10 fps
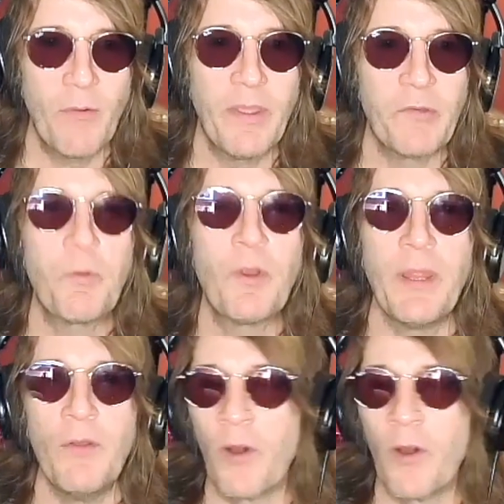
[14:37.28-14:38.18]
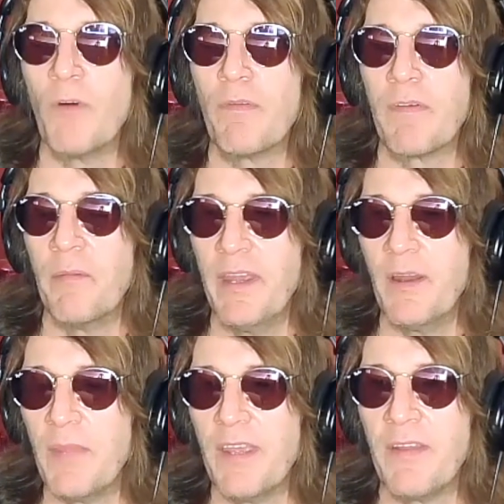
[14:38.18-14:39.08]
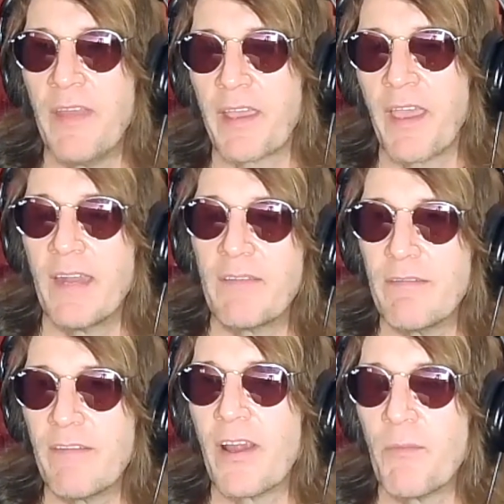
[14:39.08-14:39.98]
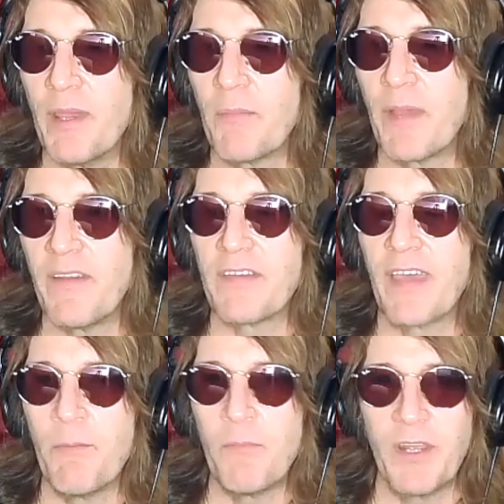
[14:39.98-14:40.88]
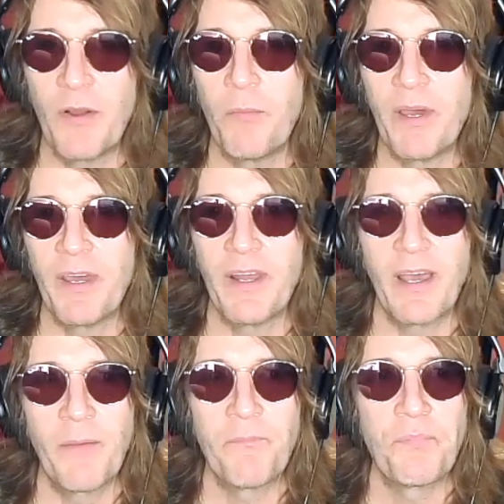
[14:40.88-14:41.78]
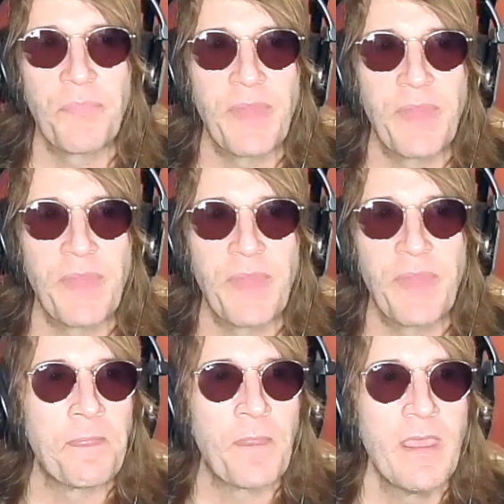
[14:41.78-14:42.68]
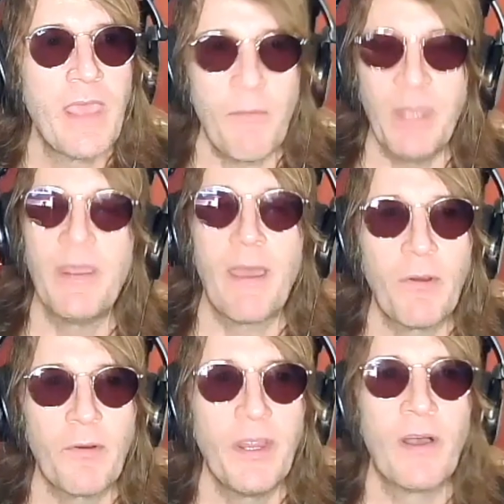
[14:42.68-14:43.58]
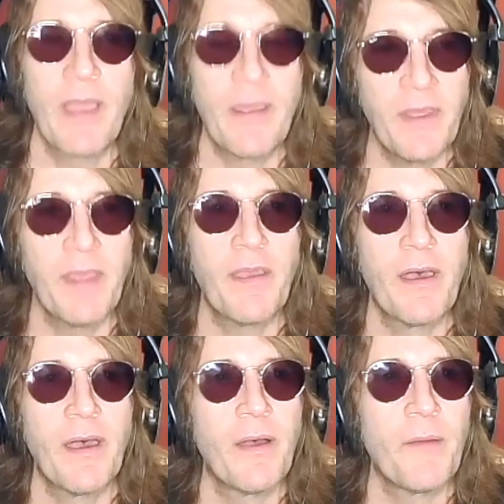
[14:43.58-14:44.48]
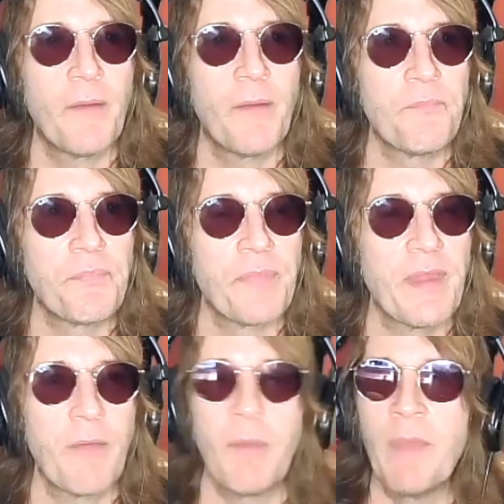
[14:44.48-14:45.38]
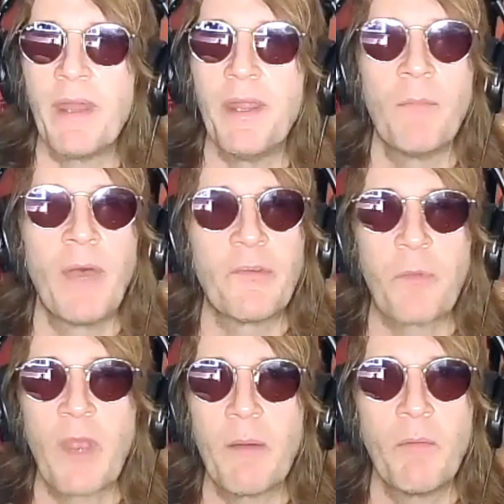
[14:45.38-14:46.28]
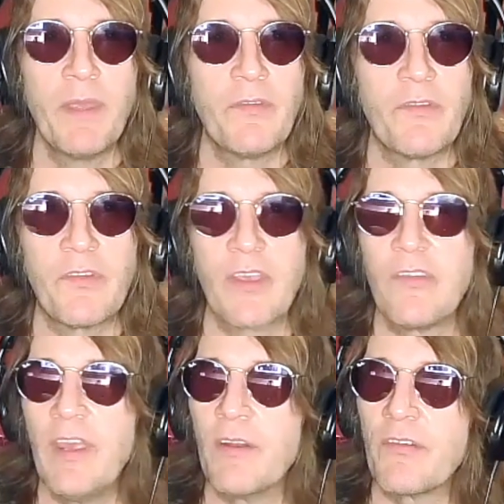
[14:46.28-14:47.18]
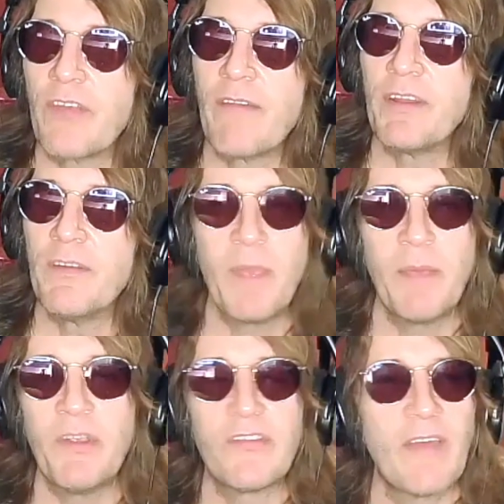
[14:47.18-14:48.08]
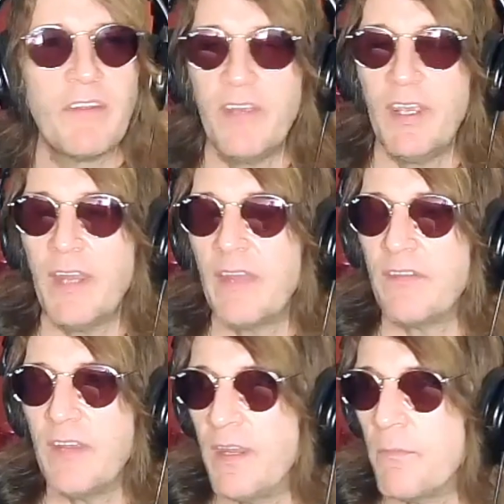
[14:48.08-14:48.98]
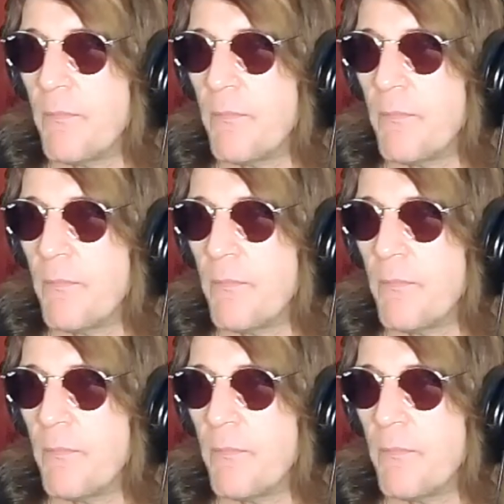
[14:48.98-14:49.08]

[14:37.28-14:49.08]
pretty normal for me to be in that kind of environment by the time, but I mean, yeah, we were young. I think I met him, I was probably 16 or 17, maybe 17, 18.